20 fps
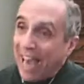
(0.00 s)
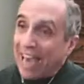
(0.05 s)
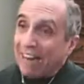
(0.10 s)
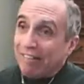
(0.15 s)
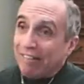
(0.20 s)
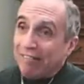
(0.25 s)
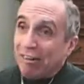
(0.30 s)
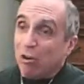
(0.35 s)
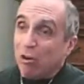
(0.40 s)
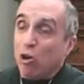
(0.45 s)

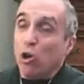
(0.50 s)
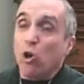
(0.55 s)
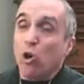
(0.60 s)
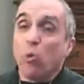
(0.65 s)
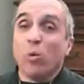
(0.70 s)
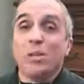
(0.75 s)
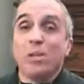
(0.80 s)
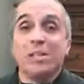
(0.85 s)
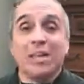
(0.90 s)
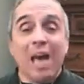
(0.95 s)
Kangaroo
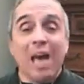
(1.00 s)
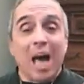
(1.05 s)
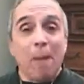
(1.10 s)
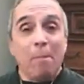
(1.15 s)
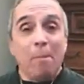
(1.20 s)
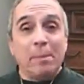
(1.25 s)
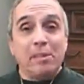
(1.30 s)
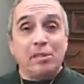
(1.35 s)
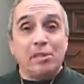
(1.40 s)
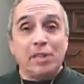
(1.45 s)
was
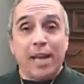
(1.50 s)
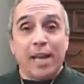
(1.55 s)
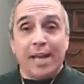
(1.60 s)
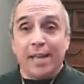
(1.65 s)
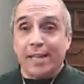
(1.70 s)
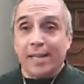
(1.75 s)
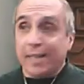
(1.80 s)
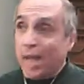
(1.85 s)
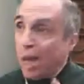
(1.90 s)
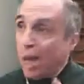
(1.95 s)

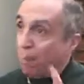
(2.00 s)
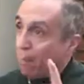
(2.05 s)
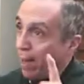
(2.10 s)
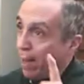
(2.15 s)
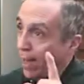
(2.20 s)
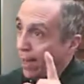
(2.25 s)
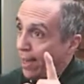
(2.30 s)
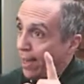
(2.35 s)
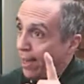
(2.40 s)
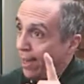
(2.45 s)
compensated, not
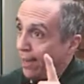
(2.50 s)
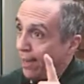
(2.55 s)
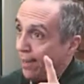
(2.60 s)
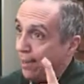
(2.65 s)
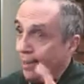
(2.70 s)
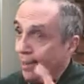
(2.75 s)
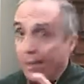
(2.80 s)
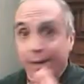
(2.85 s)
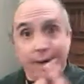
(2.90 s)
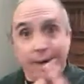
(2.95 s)
paid,
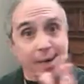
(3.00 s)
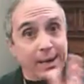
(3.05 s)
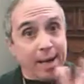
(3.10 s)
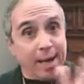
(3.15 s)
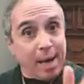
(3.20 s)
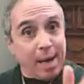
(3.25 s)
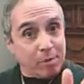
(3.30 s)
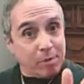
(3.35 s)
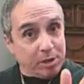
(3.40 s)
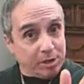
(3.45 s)

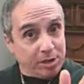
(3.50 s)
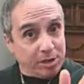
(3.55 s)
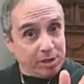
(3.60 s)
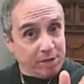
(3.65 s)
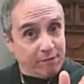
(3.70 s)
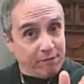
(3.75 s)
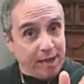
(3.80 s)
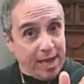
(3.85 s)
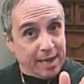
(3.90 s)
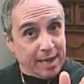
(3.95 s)
because he's
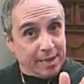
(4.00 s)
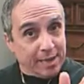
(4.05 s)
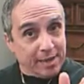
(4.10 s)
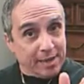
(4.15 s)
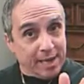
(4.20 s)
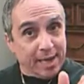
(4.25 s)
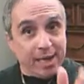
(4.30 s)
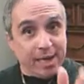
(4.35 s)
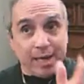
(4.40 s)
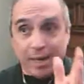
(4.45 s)
a
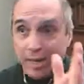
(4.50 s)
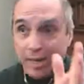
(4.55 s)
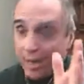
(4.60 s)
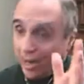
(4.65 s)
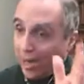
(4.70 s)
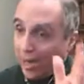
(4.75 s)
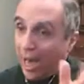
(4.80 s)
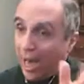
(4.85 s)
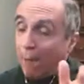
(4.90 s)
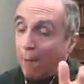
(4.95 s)
volunteer,
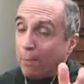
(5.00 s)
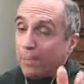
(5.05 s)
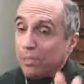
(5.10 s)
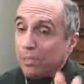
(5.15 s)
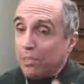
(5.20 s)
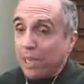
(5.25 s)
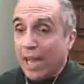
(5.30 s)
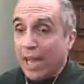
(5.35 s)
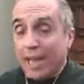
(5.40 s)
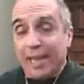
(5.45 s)

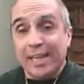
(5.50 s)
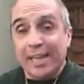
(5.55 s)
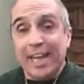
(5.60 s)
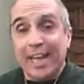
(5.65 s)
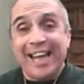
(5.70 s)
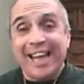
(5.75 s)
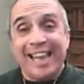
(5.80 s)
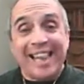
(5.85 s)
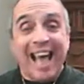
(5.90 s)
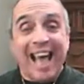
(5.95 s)
compensated
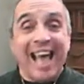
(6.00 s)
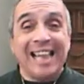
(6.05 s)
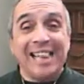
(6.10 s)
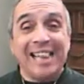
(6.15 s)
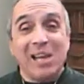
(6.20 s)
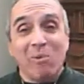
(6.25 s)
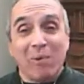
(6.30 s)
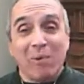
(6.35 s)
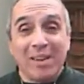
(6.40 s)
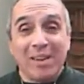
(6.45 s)

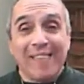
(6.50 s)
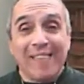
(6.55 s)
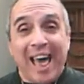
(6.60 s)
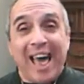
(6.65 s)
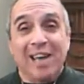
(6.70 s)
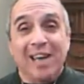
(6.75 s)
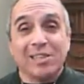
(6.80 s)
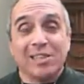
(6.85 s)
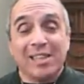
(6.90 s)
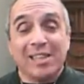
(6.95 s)

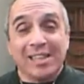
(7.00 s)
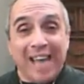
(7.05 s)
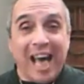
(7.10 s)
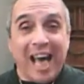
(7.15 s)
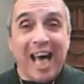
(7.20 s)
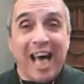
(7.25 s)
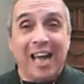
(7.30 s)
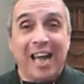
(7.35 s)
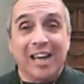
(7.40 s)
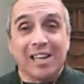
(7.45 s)

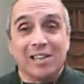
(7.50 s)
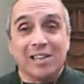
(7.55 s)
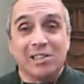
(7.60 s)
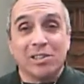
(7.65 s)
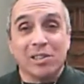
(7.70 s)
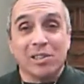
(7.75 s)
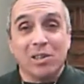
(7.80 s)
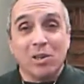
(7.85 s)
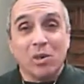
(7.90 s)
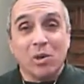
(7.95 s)

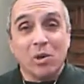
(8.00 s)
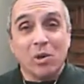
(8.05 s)
$91,000.